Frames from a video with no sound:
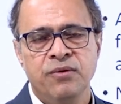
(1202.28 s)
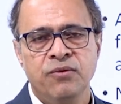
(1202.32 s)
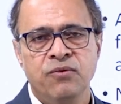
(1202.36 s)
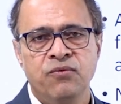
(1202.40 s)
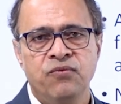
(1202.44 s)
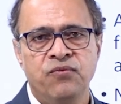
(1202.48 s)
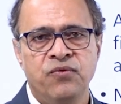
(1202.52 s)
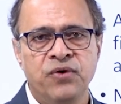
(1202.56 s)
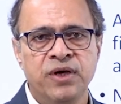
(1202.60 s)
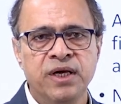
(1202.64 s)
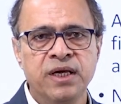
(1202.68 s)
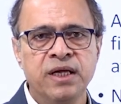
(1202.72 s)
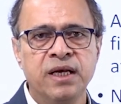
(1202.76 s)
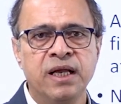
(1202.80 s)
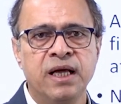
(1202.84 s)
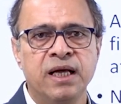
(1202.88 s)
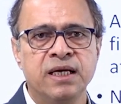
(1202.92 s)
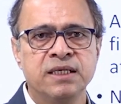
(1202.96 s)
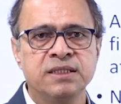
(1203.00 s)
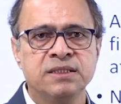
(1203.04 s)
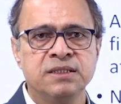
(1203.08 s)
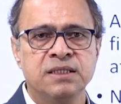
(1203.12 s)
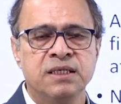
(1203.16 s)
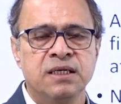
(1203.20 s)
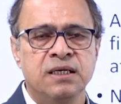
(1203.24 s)

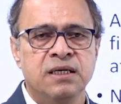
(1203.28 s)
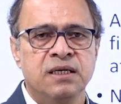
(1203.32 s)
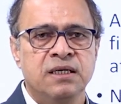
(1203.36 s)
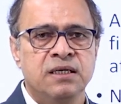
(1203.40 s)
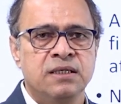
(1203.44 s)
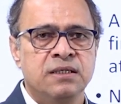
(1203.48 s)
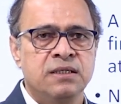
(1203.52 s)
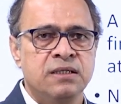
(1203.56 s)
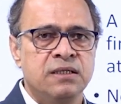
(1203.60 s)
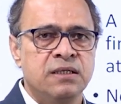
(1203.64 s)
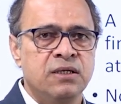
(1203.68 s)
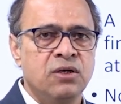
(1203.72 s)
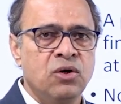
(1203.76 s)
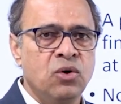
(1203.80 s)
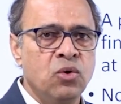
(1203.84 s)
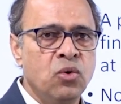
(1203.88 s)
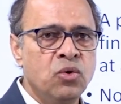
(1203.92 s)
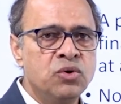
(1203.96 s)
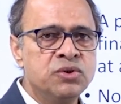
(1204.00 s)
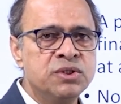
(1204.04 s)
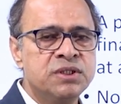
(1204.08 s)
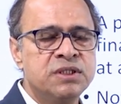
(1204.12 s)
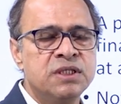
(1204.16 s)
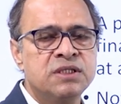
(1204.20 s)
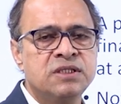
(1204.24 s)
Whereas
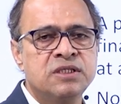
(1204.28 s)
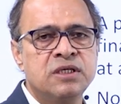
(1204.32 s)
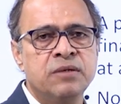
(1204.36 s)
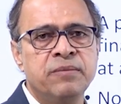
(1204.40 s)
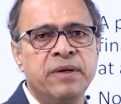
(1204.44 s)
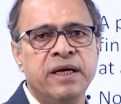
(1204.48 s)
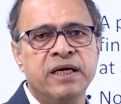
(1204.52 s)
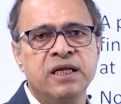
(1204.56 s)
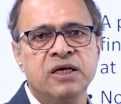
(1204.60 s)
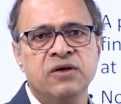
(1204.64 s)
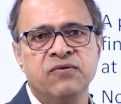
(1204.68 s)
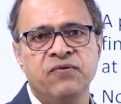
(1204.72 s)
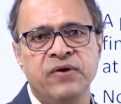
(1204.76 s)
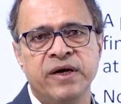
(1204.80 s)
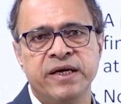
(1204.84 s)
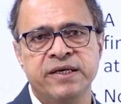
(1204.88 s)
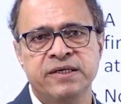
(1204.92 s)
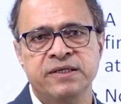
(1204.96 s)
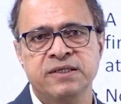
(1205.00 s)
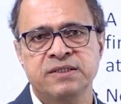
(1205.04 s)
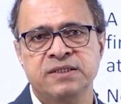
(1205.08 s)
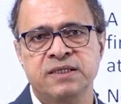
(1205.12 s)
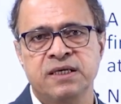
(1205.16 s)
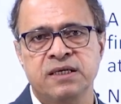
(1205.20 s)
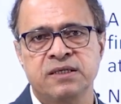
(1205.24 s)
non-systematic
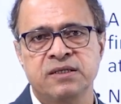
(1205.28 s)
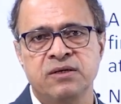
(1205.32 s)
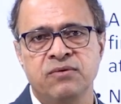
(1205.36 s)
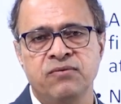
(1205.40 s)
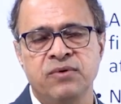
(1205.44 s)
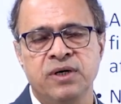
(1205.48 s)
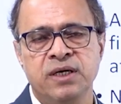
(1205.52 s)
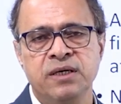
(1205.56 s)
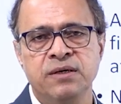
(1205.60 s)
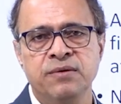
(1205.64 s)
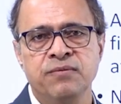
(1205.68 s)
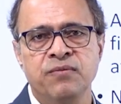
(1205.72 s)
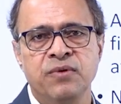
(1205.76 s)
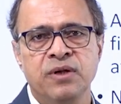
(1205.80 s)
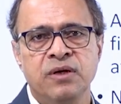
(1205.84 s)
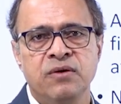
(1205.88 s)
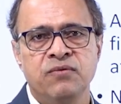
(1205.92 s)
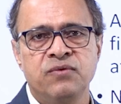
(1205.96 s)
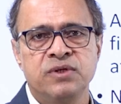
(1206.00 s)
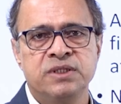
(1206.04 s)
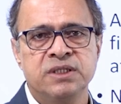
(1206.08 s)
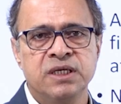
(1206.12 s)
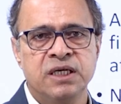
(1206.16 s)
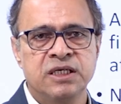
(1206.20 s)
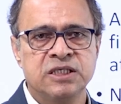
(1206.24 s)
factors are the one
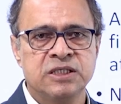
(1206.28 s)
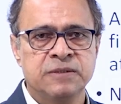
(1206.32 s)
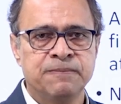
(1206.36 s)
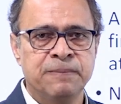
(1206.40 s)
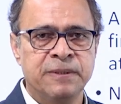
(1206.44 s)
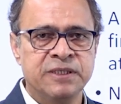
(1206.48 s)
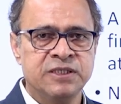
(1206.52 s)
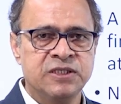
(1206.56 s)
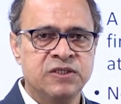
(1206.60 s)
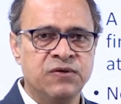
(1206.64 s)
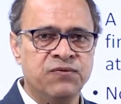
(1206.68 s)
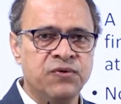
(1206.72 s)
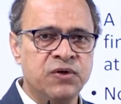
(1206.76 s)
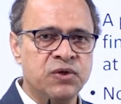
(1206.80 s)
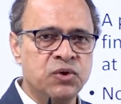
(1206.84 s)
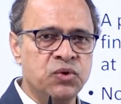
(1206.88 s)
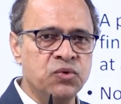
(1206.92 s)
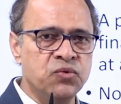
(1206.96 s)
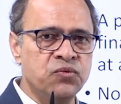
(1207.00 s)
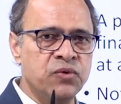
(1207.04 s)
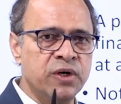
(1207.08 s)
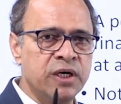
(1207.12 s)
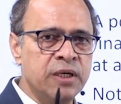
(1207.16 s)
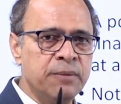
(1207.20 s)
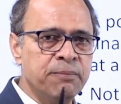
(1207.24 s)
which are specific to
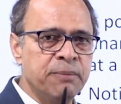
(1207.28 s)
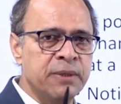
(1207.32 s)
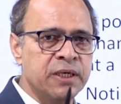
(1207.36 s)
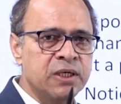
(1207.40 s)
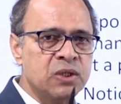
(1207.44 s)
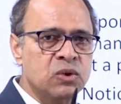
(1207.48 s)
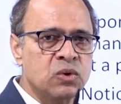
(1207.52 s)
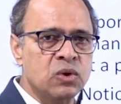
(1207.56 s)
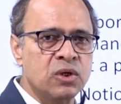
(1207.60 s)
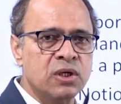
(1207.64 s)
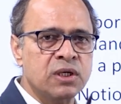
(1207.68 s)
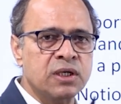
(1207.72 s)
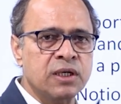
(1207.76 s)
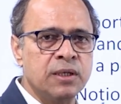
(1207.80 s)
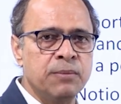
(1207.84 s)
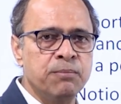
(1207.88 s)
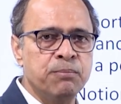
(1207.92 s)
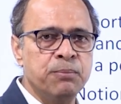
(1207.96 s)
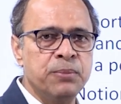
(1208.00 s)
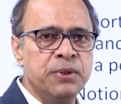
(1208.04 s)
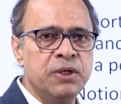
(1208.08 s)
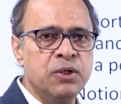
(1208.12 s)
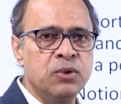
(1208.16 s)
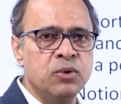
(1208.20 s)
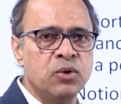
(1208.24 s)
one particular
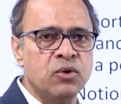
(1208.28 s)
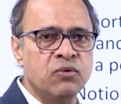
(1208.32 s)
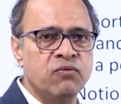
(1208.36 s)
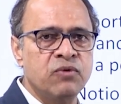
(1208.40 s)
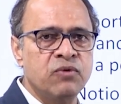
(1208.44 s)
company or